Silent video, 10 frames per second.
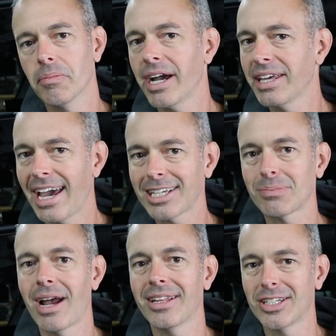my gas
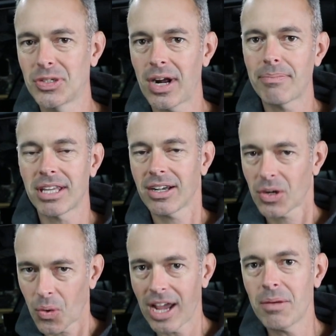mileage dropped
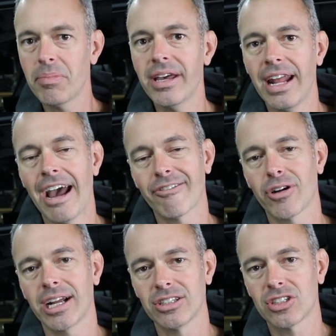quite a bit
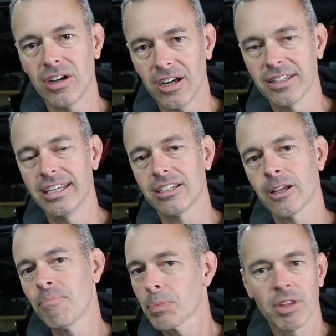after I installed
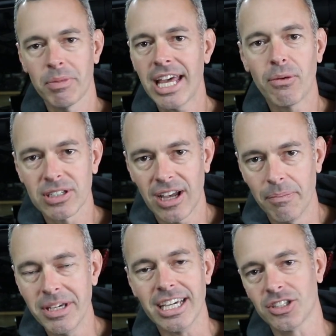this. But that was
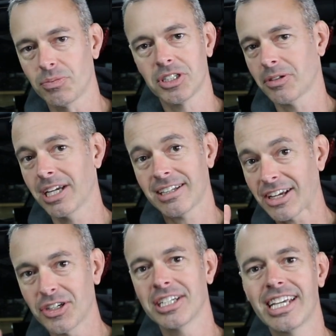on me. It's just because I
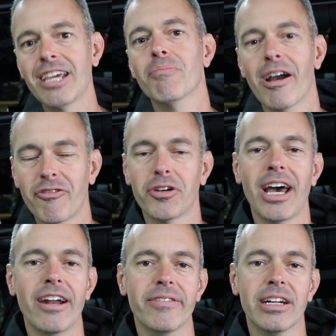couldn't keep my foot
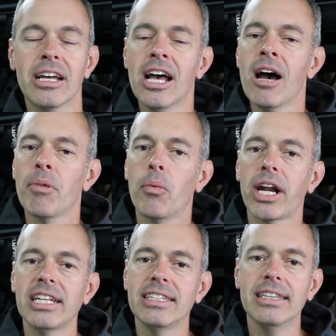out of it. But what
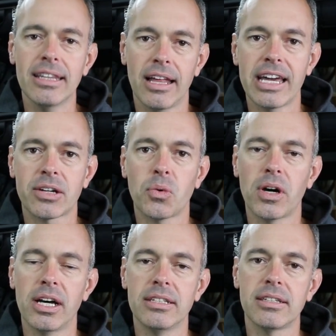I didn't like
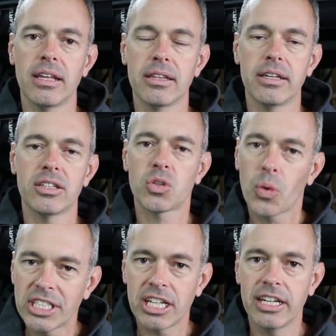was the
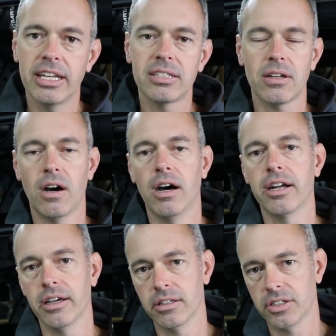twitchiness
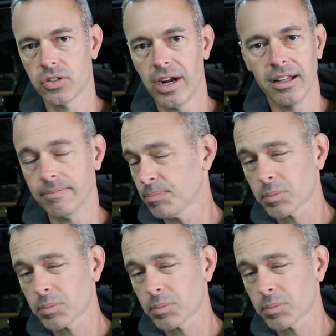on the trail.